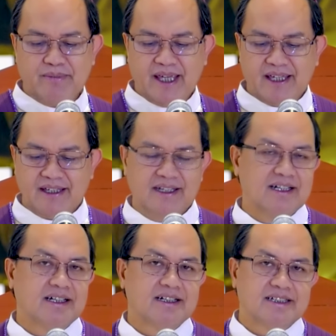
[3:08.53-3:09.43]

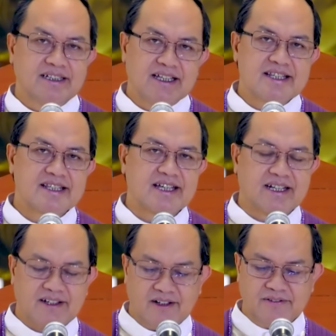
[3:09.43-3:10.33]
make the
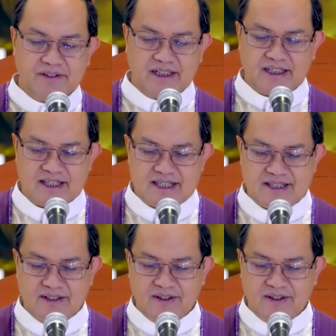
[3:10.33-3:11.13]
necessary offerings